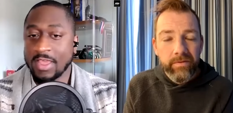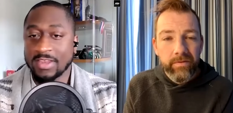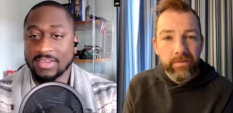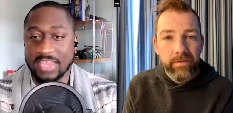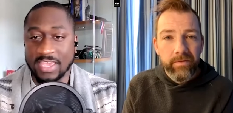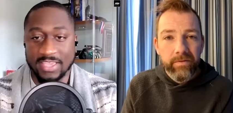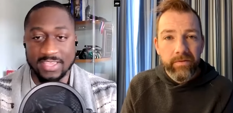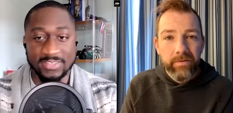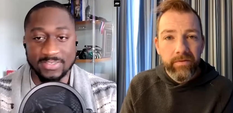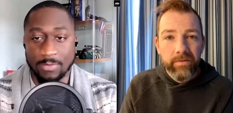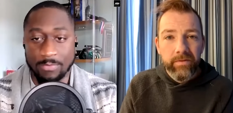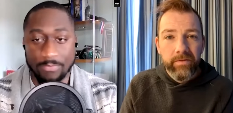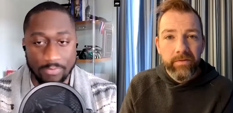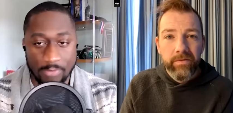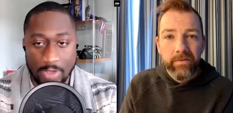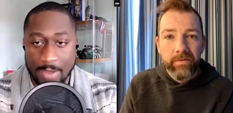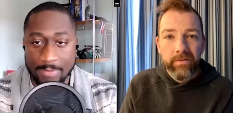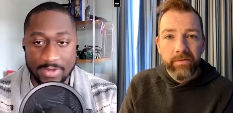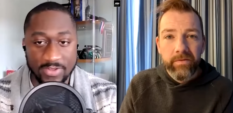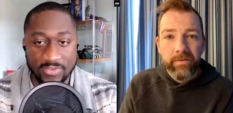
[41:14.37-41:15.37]
Speaker 1: taking some
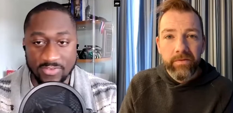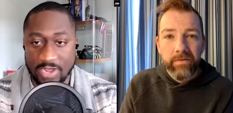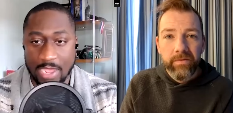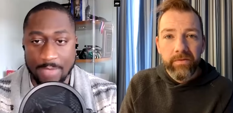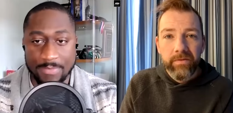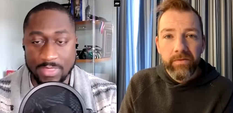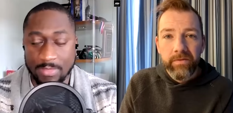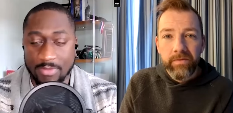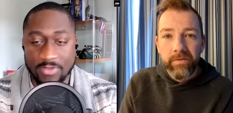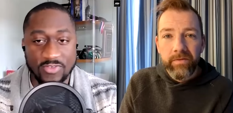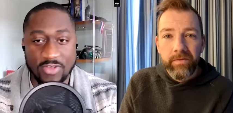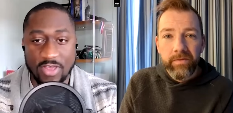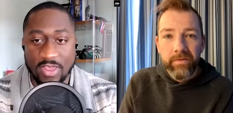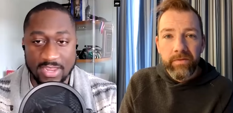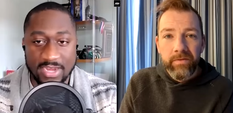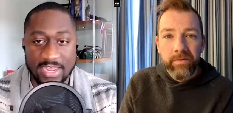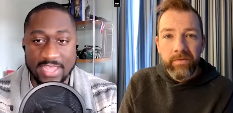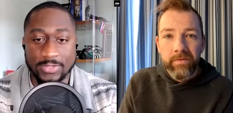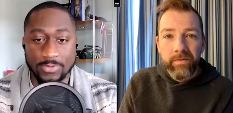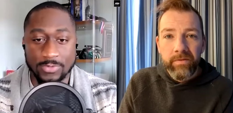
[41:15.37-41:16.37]
prominent job in the Montreal
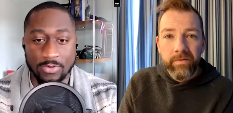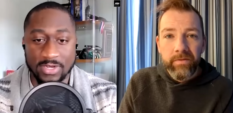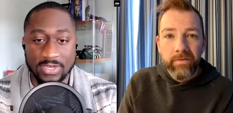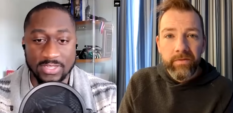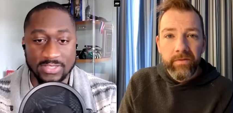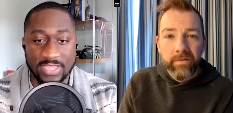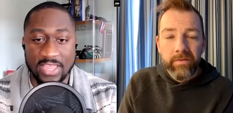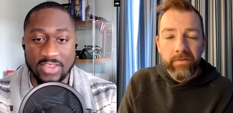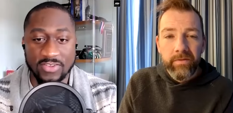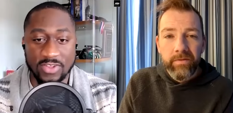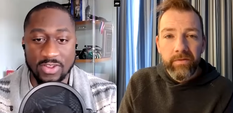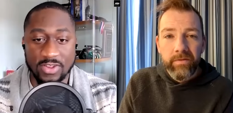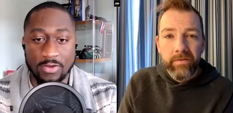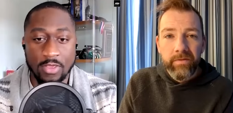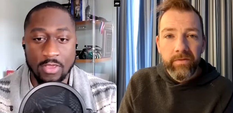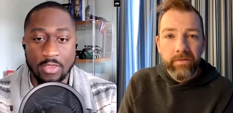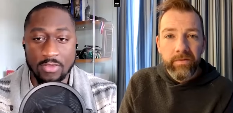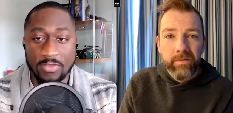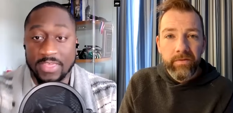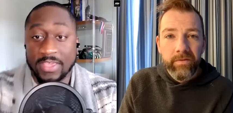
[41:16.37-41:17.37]
Canadiens organization.
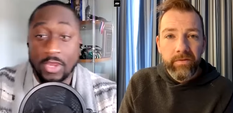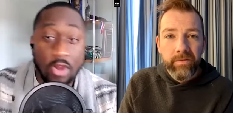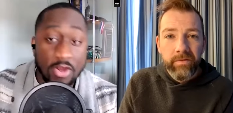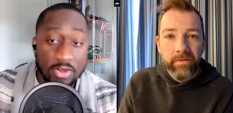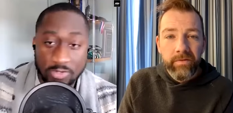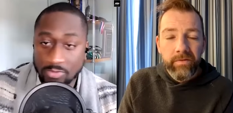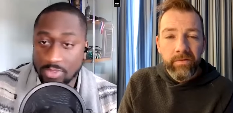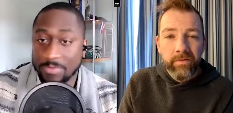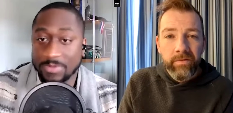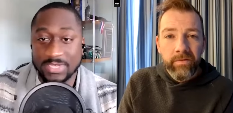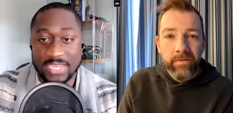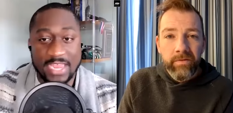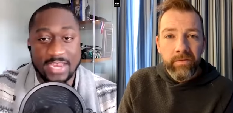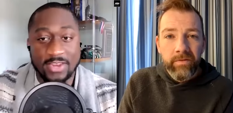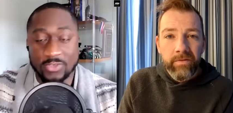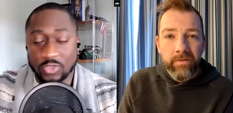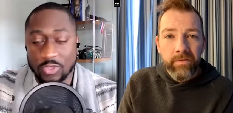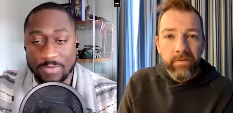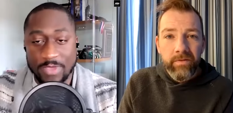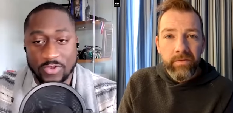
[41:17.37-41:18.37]
But they could already do that with
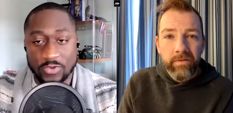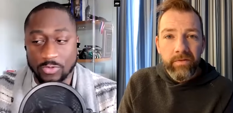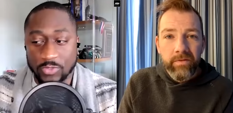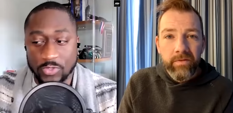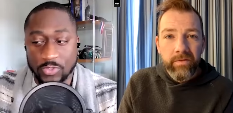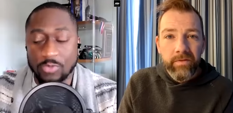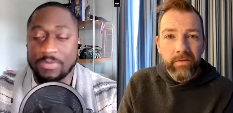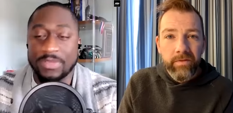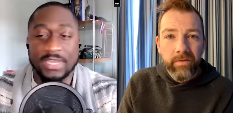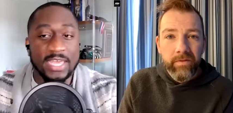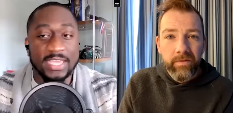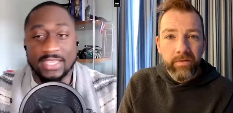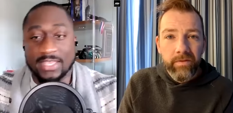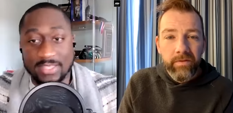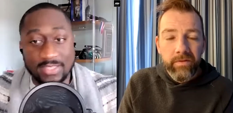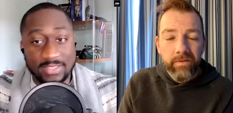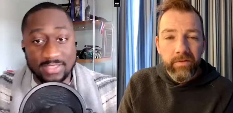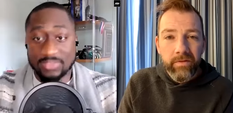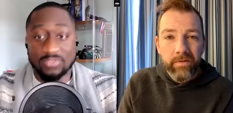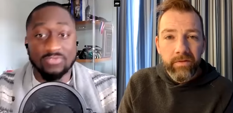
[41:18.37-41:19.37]
Daniel Sauvageau too, but like
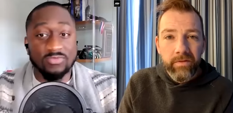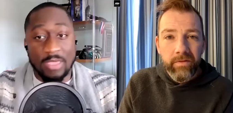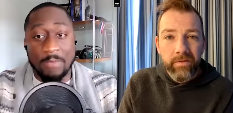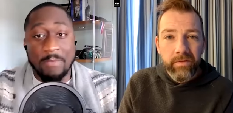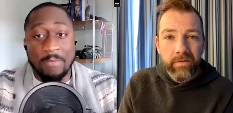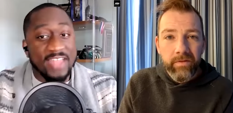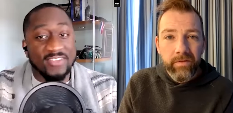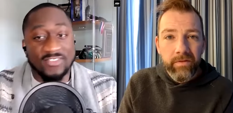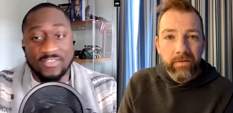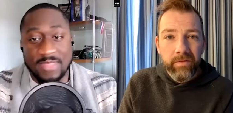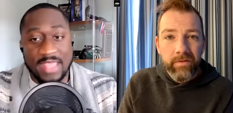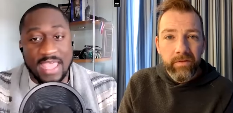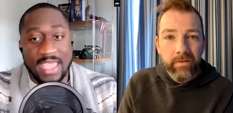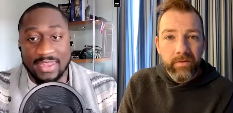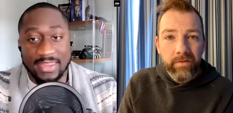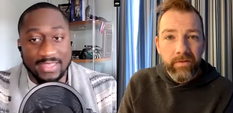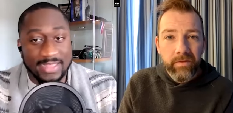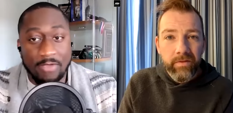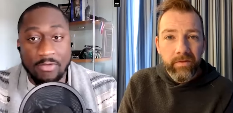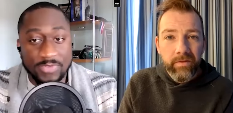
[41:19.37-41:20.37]
imagine
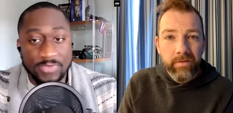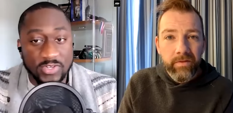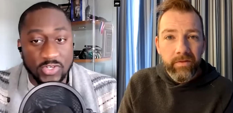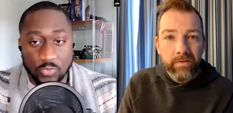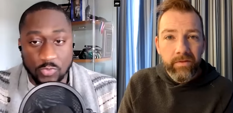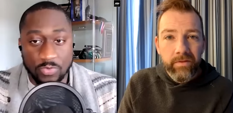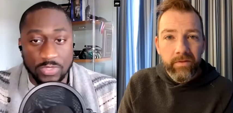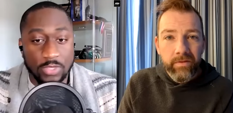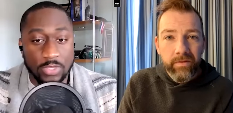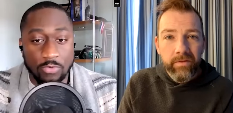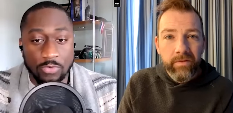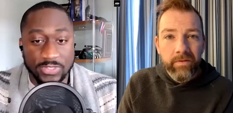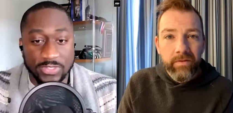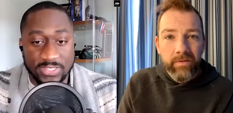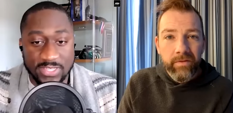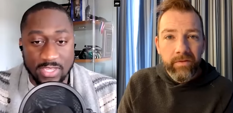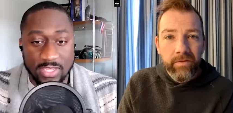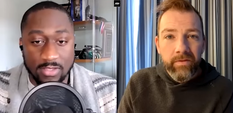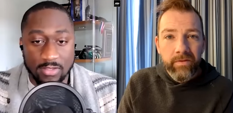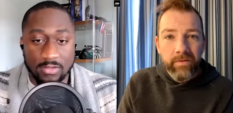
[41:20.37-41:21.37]
that.
Speaker 2: Like
Speaker 1: that would be just really cool to
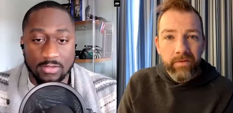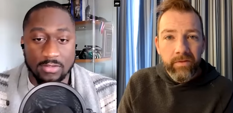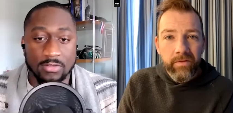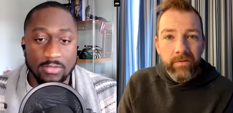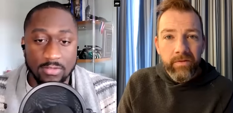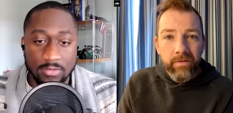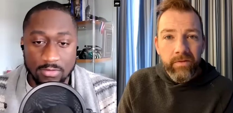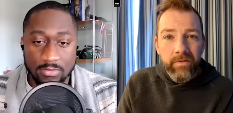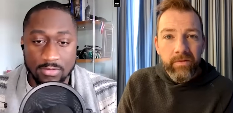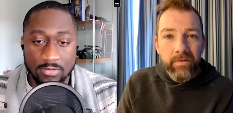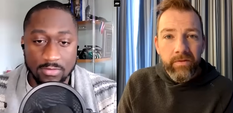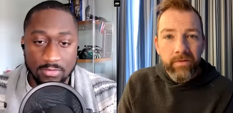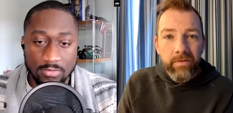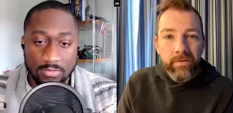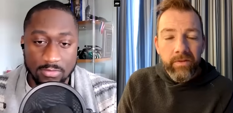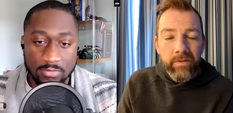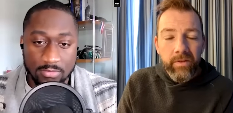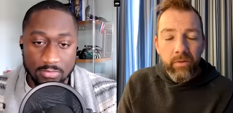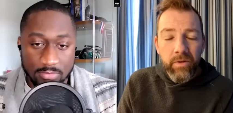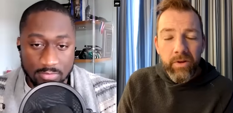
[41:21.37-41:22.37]
see.
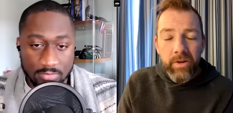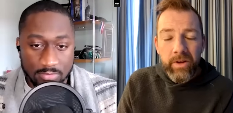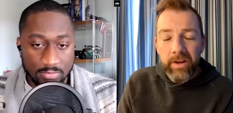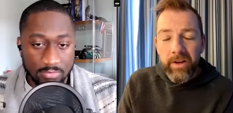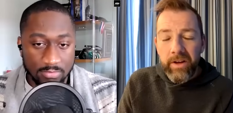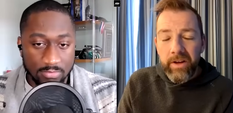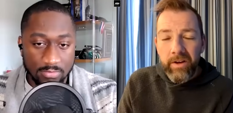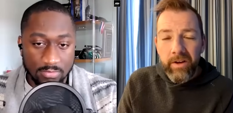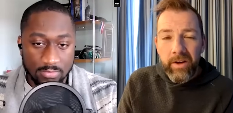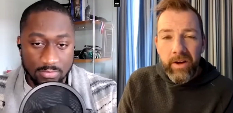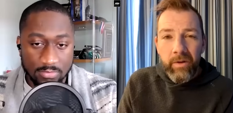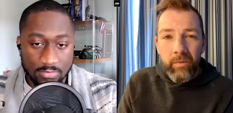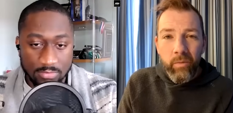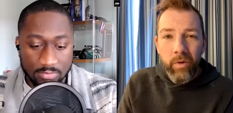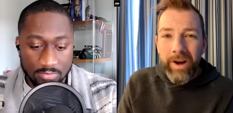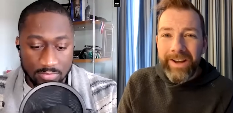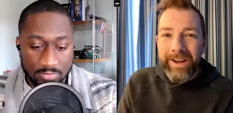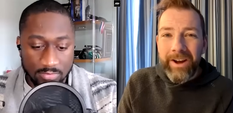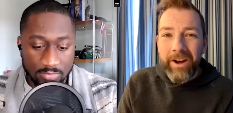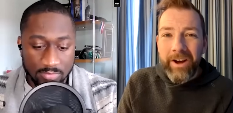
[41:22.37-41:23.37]
Speaker 2: Well, and
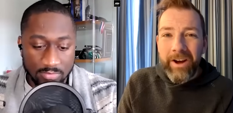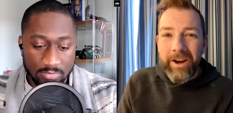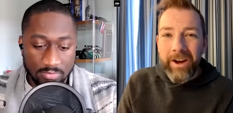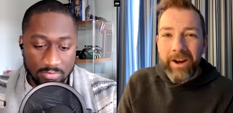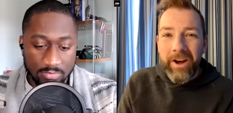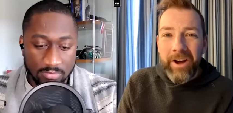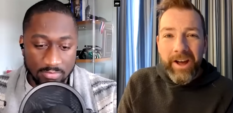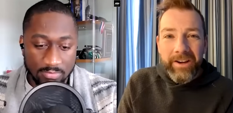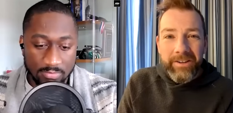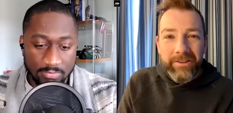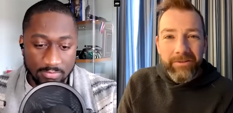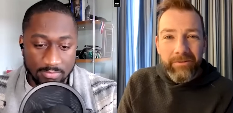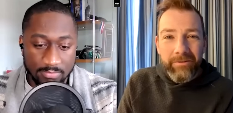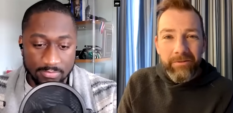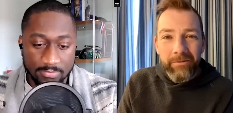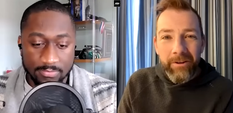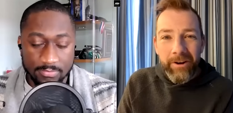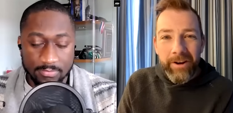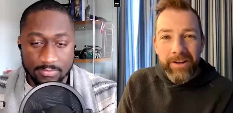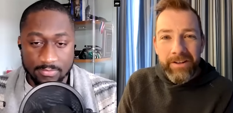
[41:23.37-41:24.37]
why not,
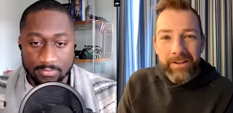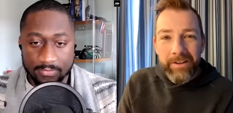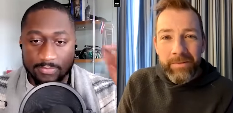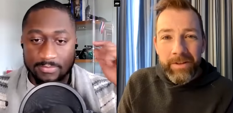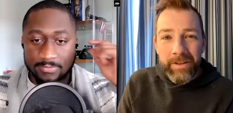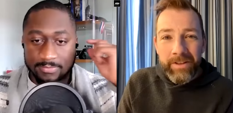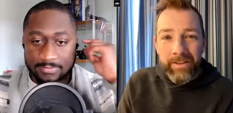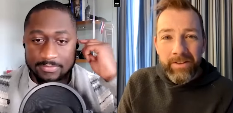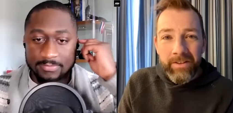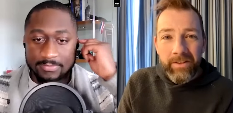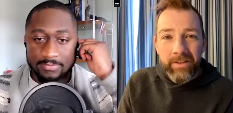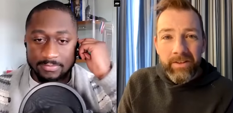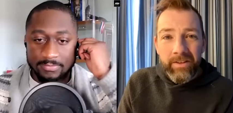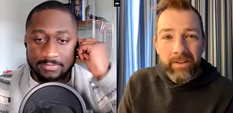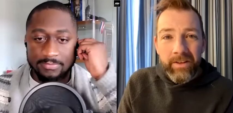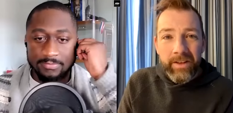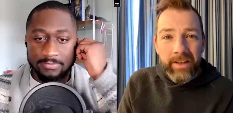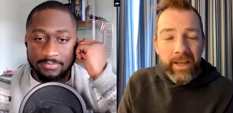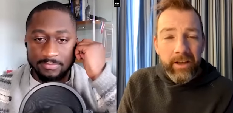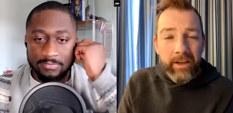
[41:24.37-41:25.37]
right? I mean,
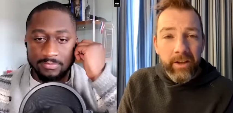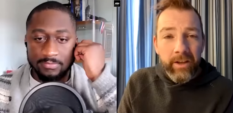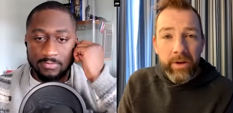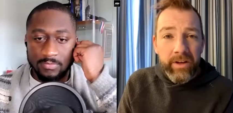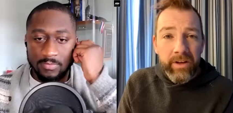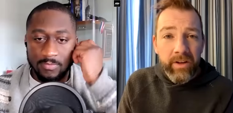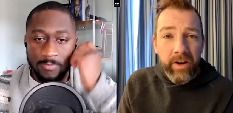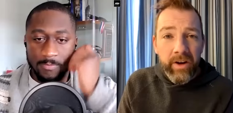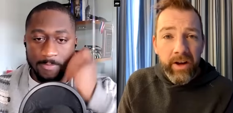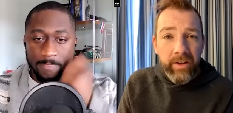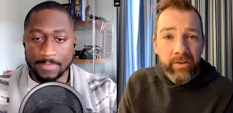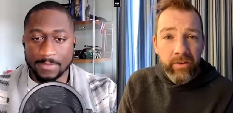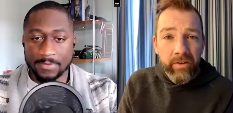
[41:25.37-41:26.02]
like Haley Wickenheiser is